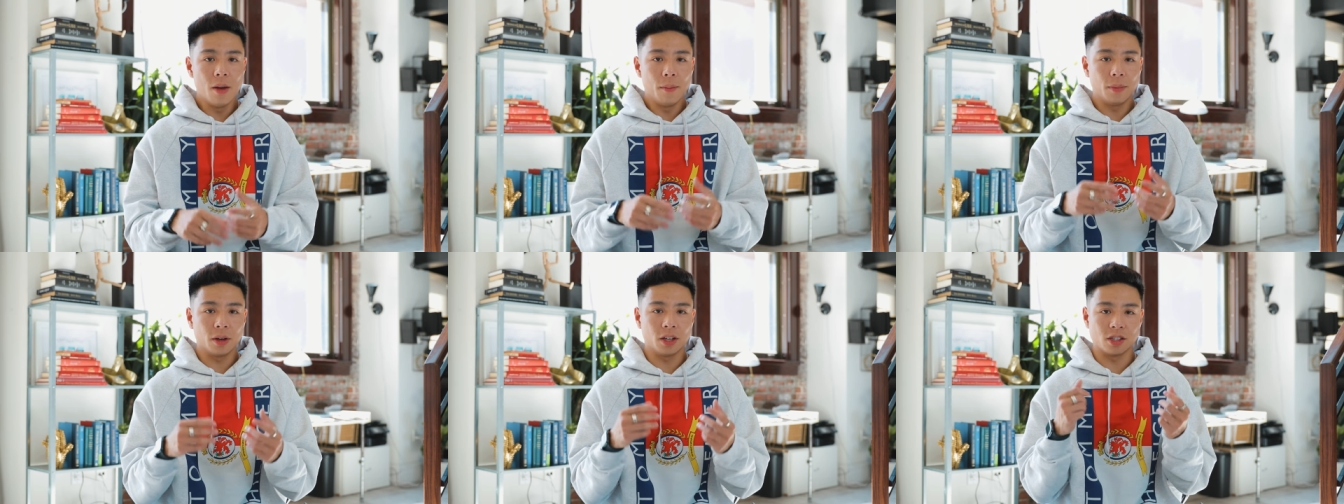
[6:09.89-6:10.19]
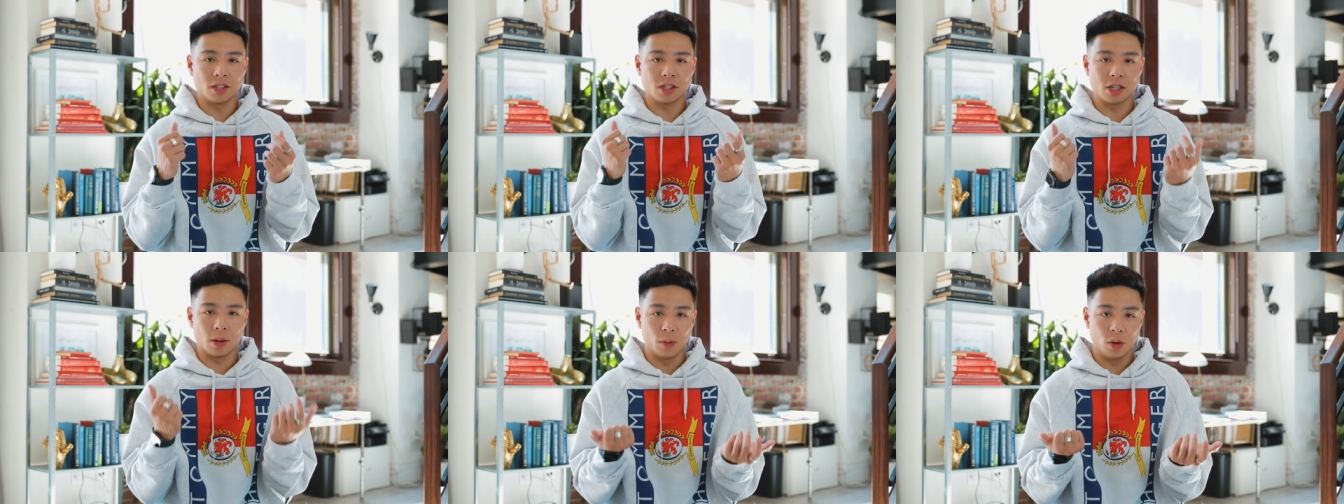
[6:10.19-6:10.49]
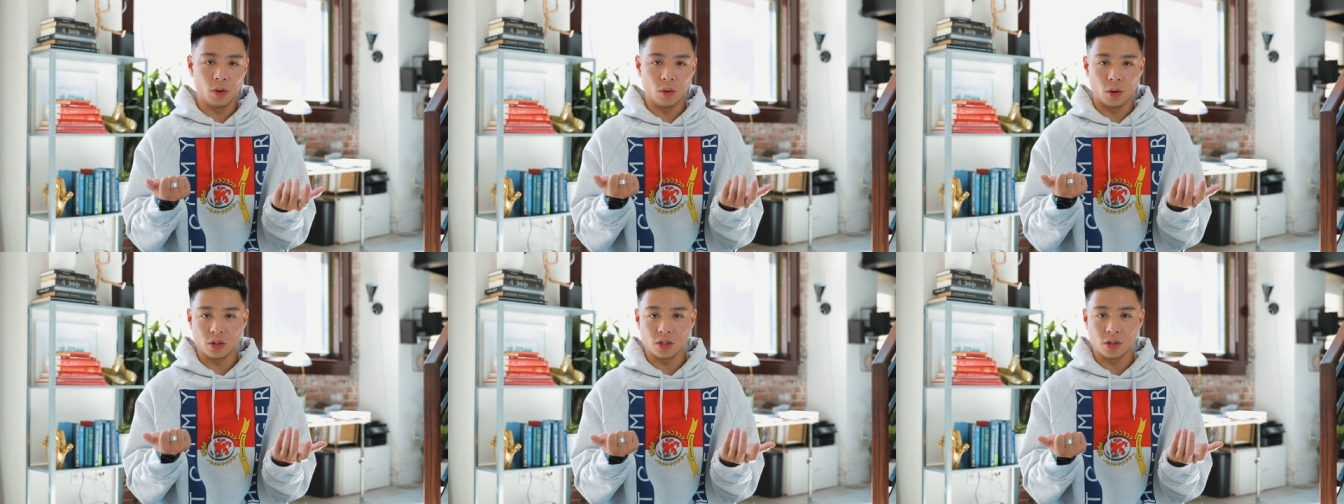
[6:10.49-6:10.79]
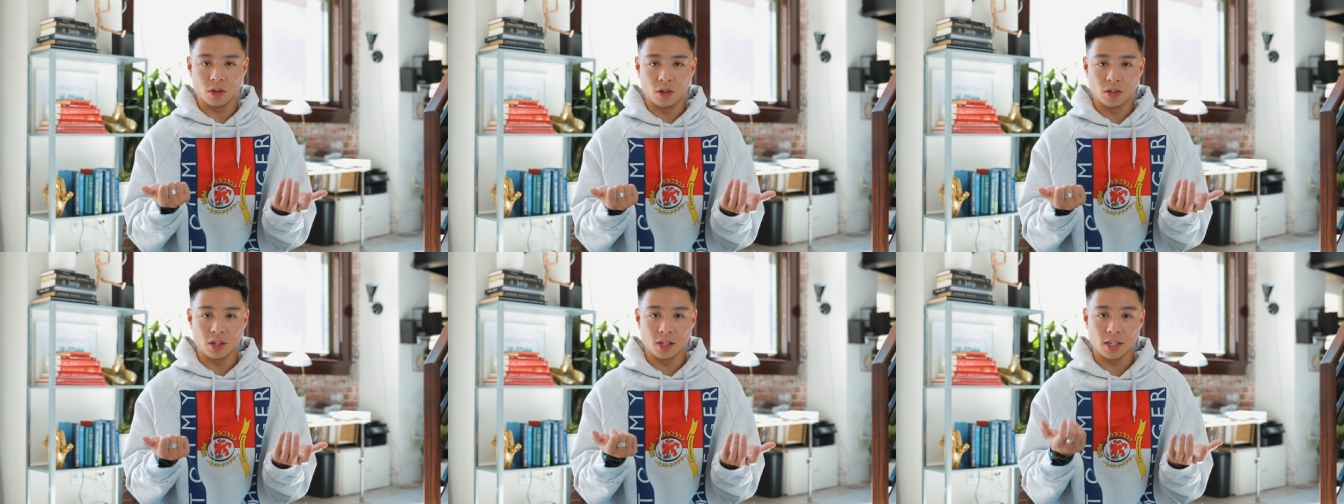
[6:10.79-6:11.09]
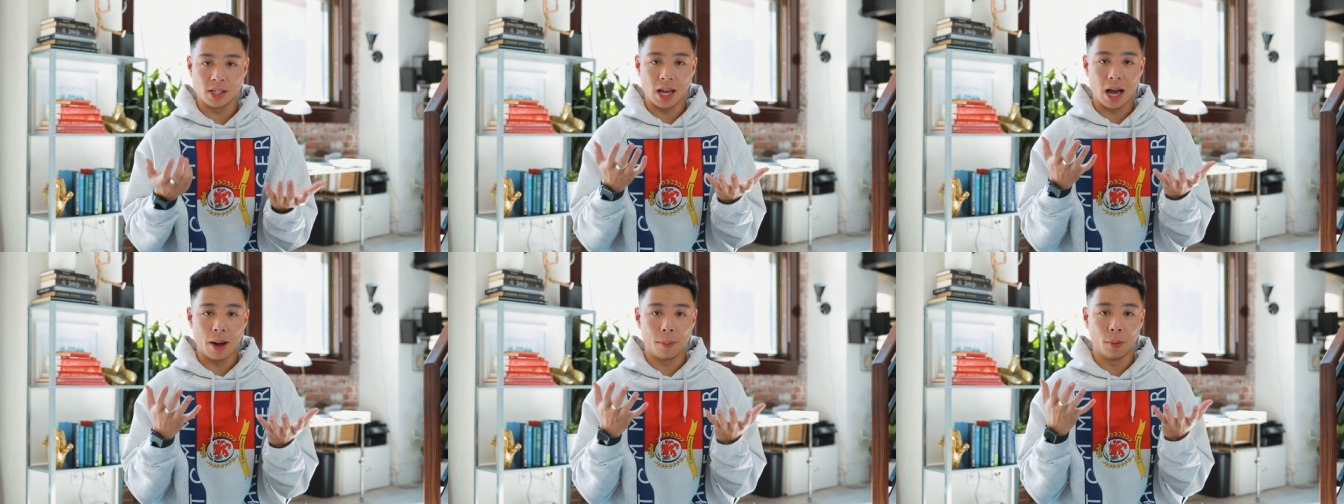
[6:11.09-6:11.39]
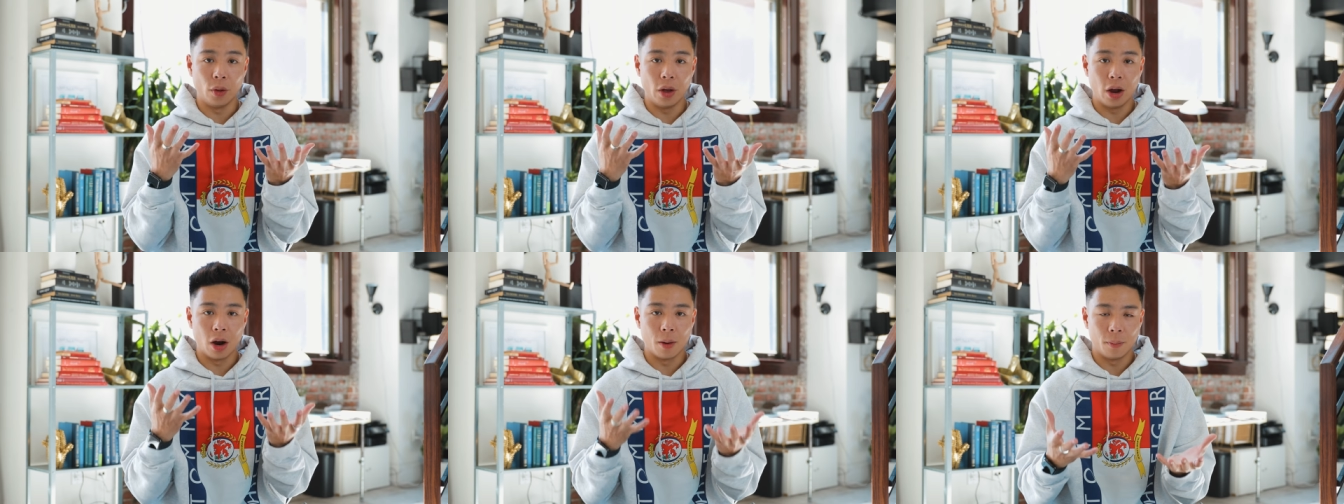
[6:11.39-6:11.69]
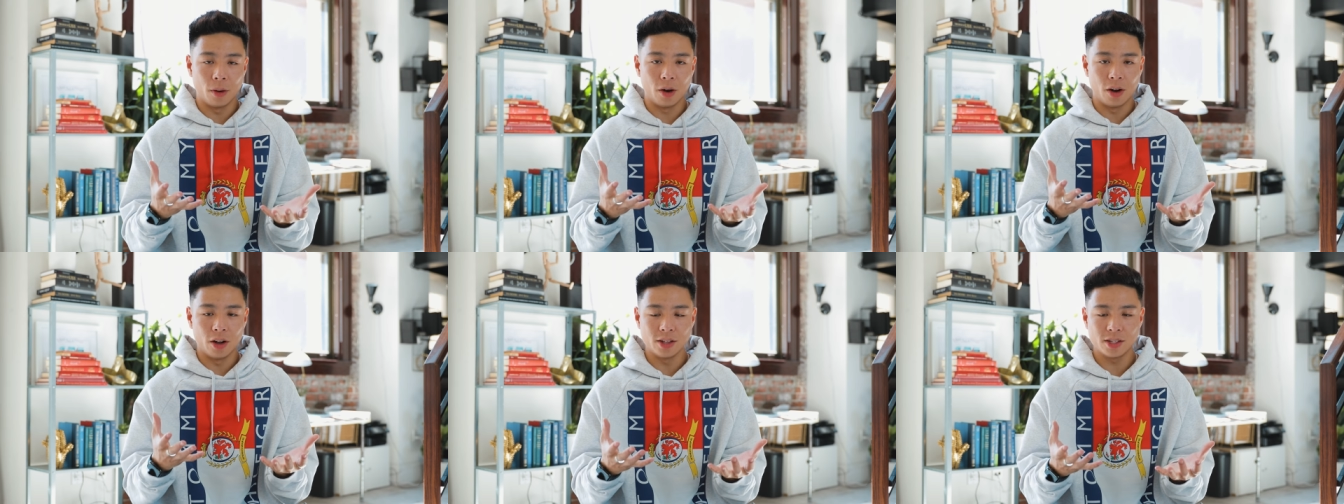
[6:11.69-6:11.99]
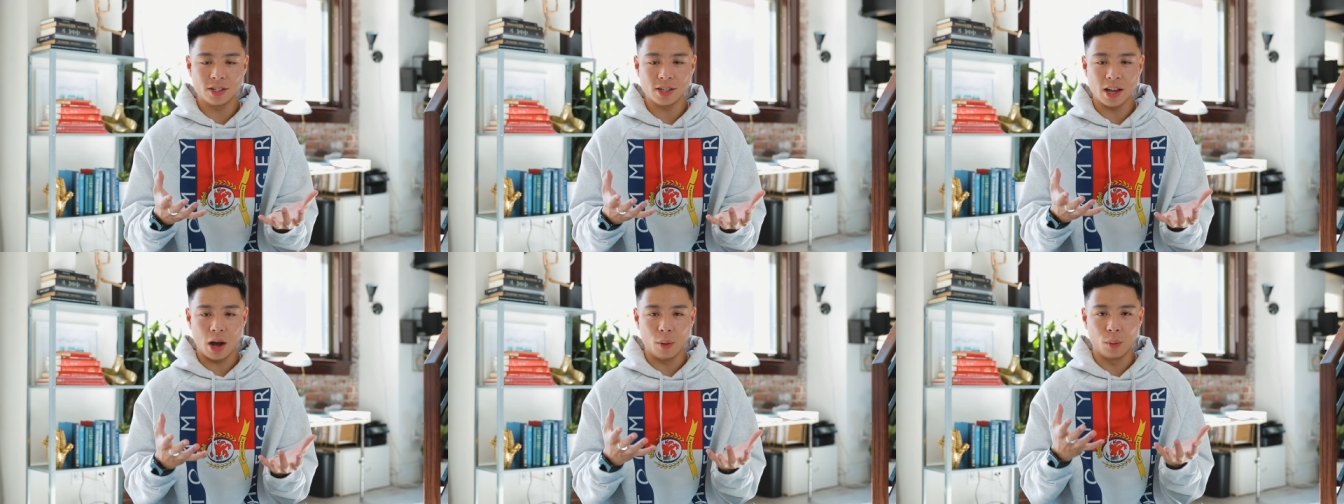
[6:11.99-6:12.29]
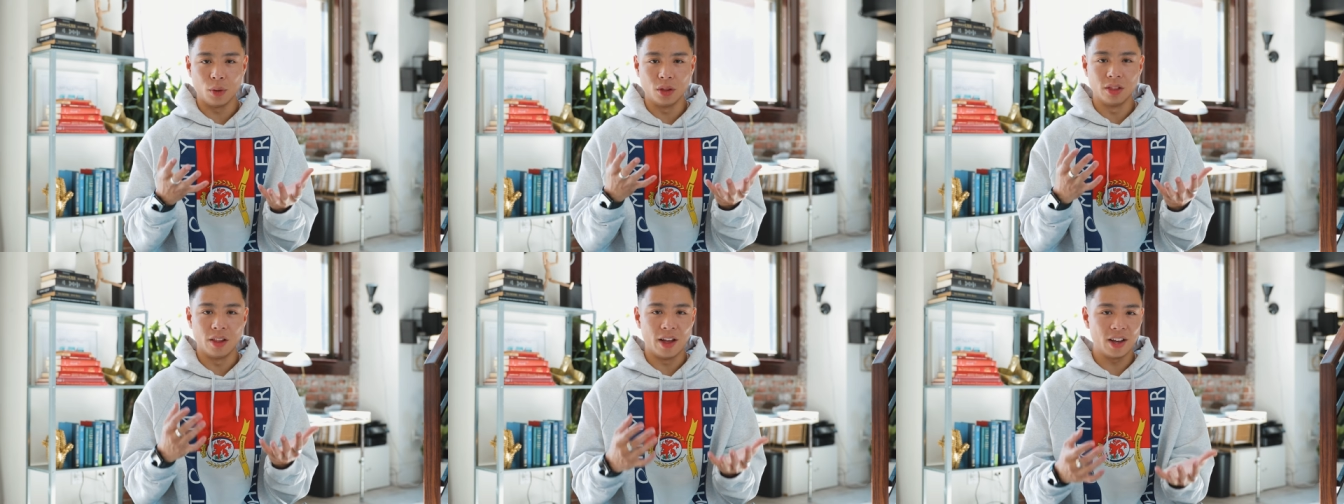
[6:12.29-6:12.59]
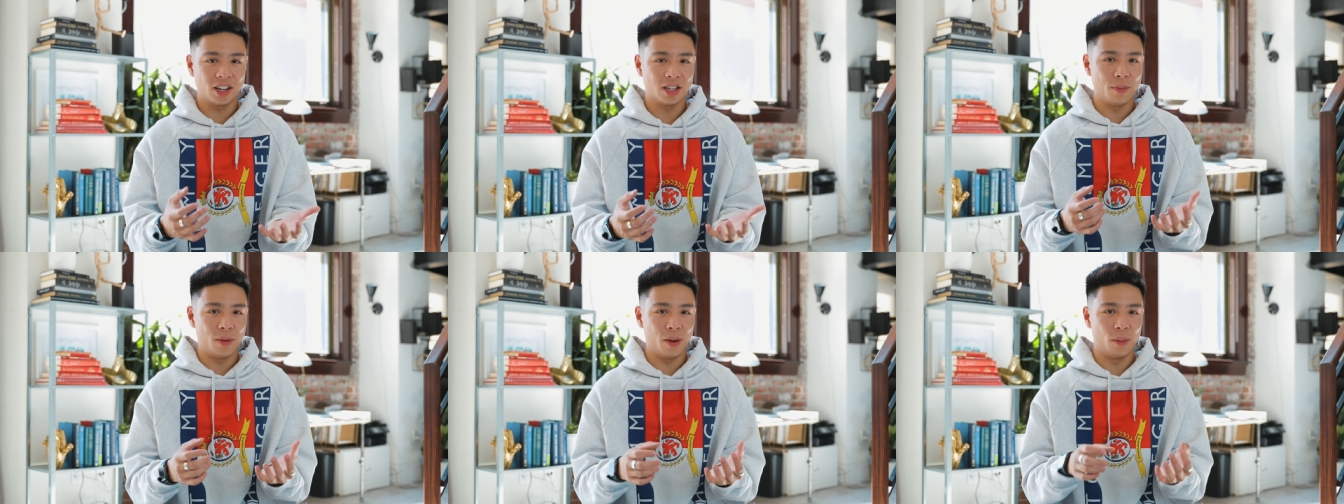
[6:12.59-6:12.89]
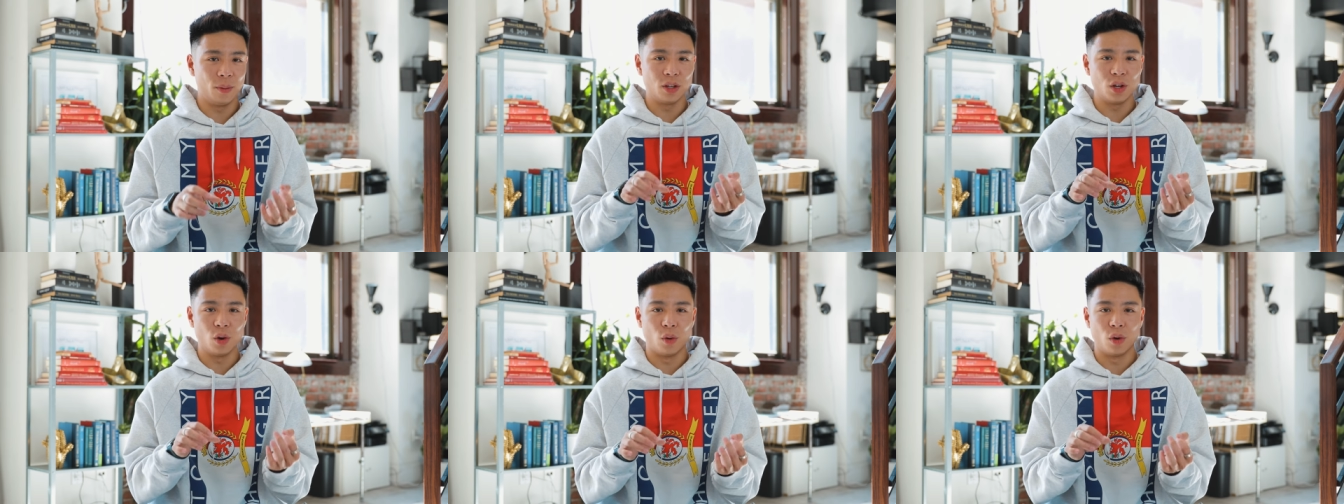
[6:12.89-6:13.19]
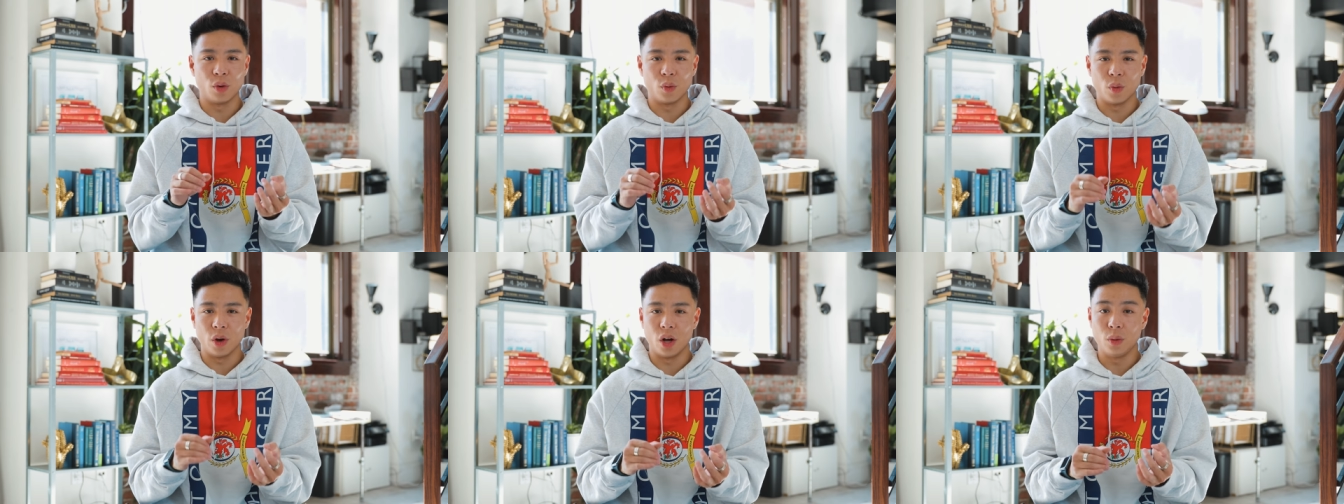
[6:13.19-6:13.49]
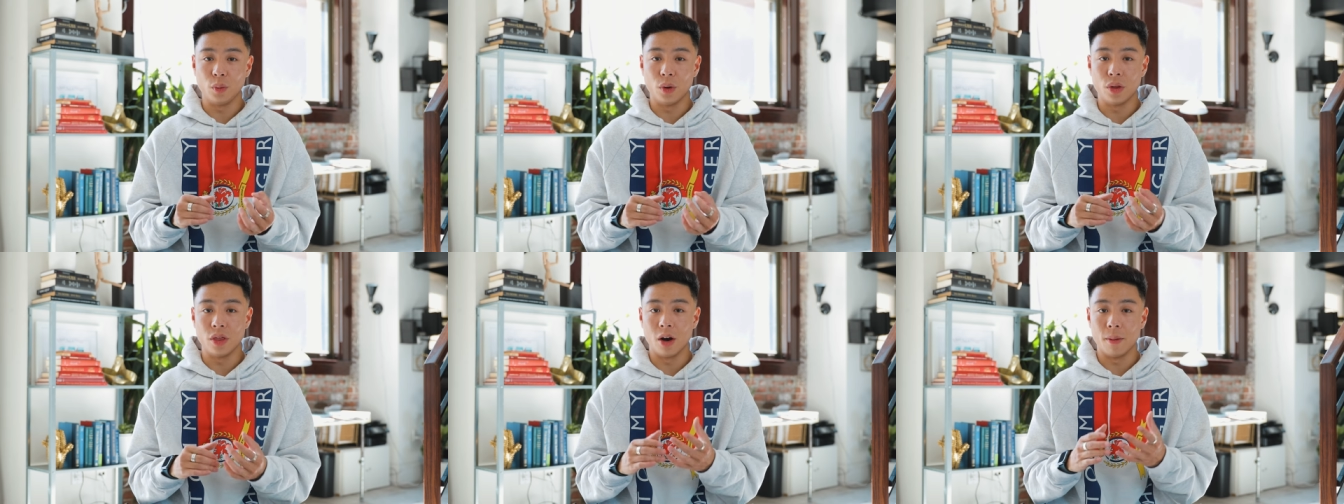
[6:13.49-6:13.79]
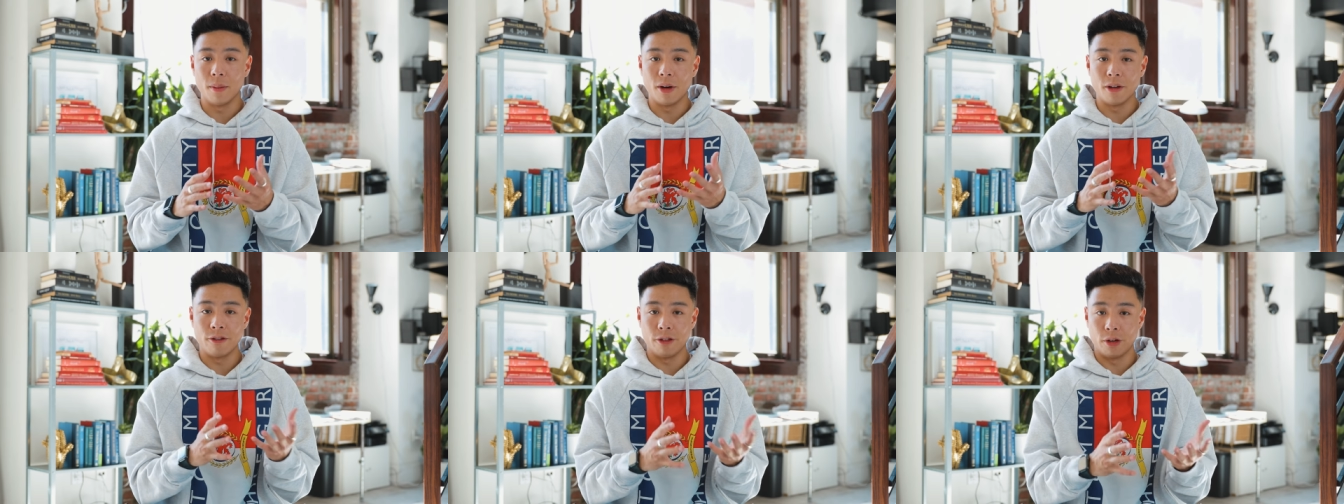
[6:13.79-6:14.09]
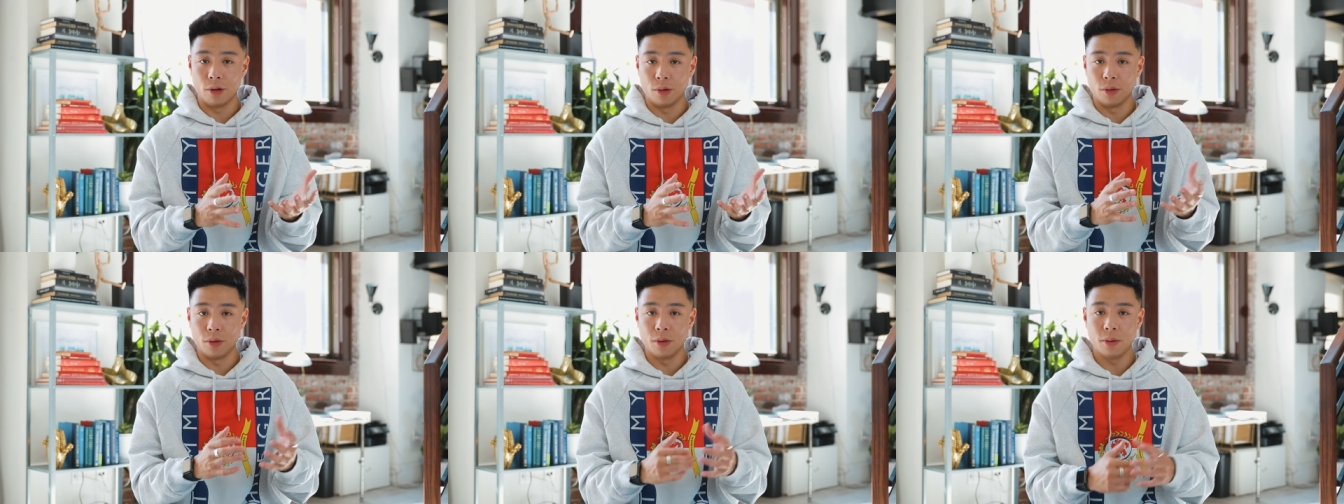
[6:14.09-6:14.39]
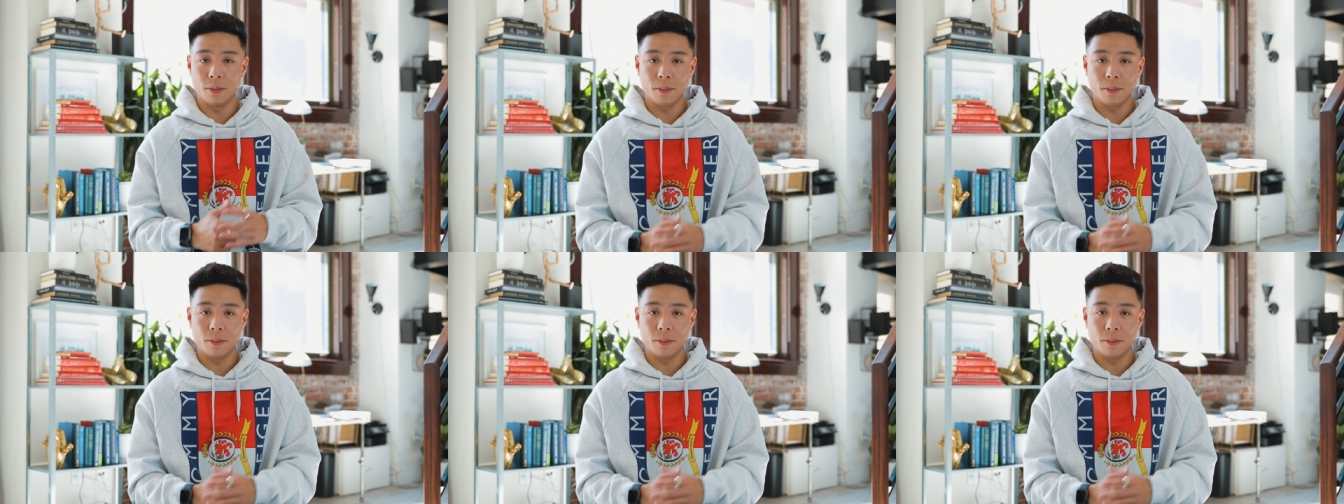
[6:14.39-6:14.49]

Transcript: because as someone who also uses the Apple AirPods, I would like to be able to go on a run without my phone.